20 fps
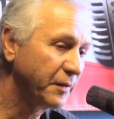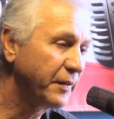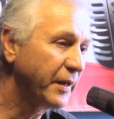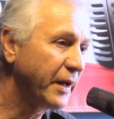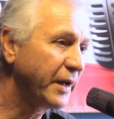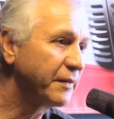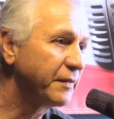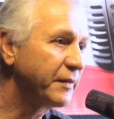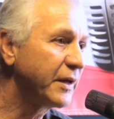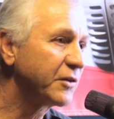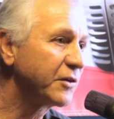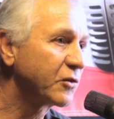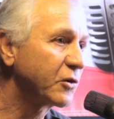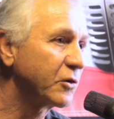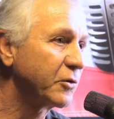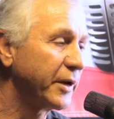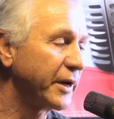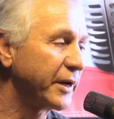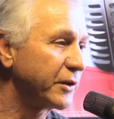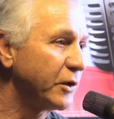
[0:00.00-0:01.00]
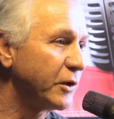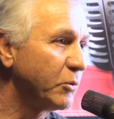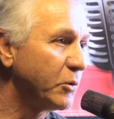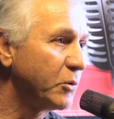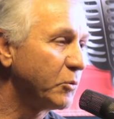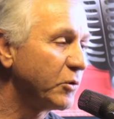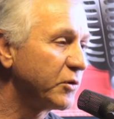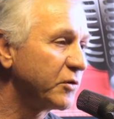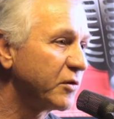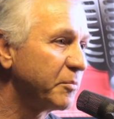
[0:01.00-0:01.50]
That's correct. No
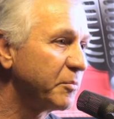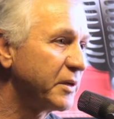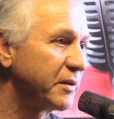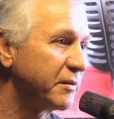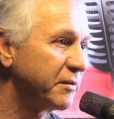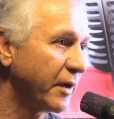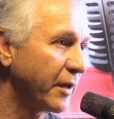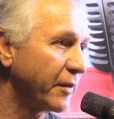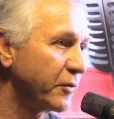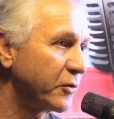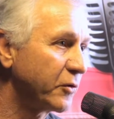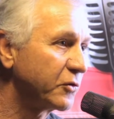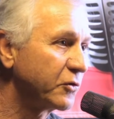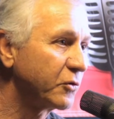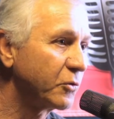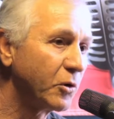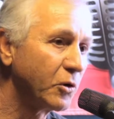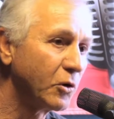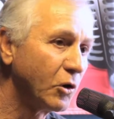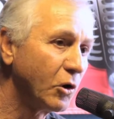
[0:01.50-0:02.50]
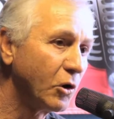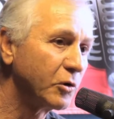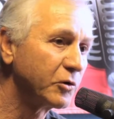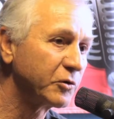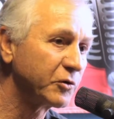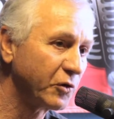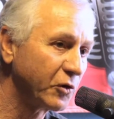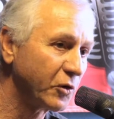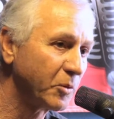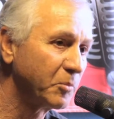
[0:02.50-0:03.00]
one wants to be tethered to a
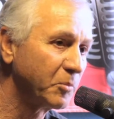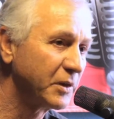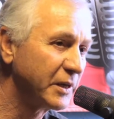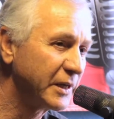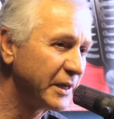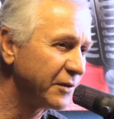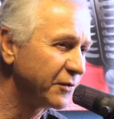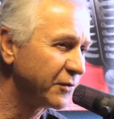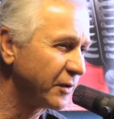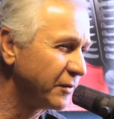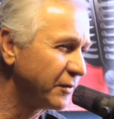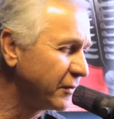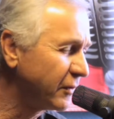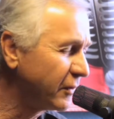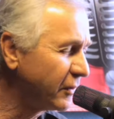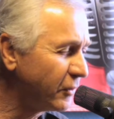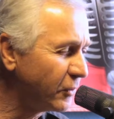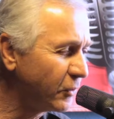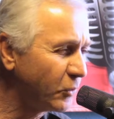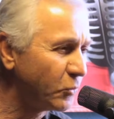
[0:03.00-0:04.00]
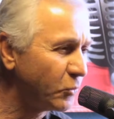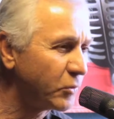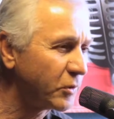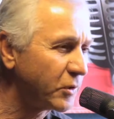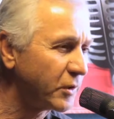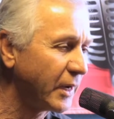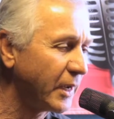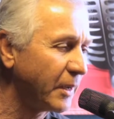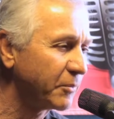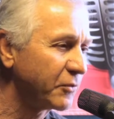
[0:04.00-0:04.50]
long-term lease until
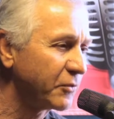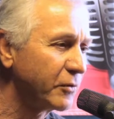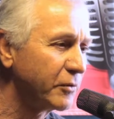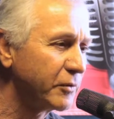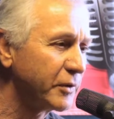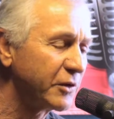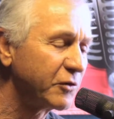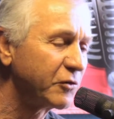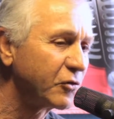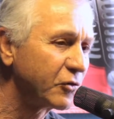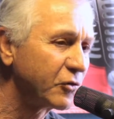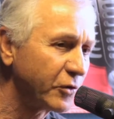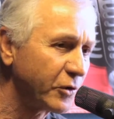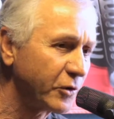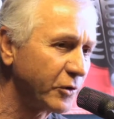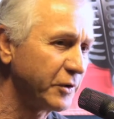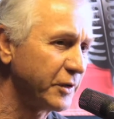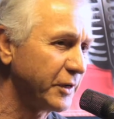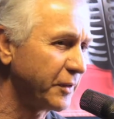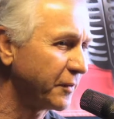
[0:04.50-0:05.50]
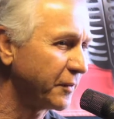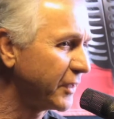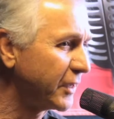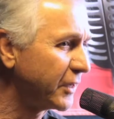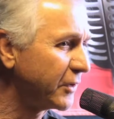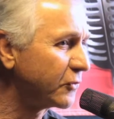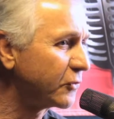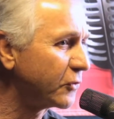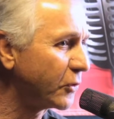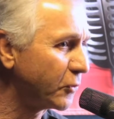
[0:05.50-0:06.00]
we're absolutely certain that
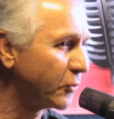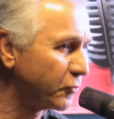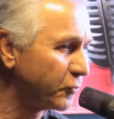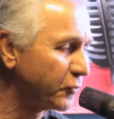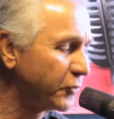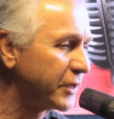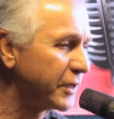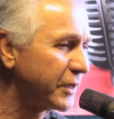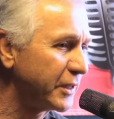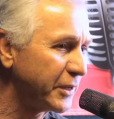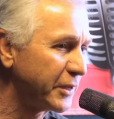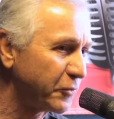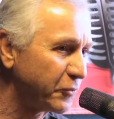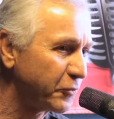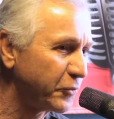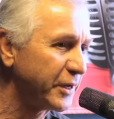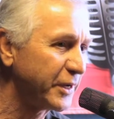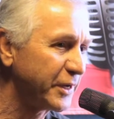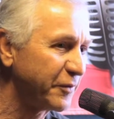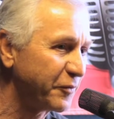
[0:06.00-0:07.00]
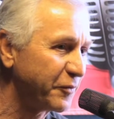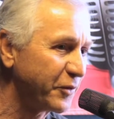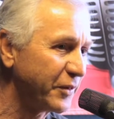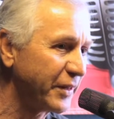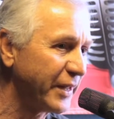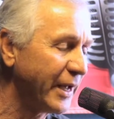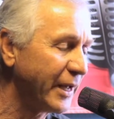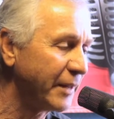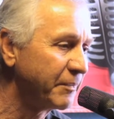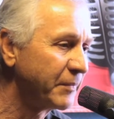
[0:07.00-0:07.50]
things are really ready for that.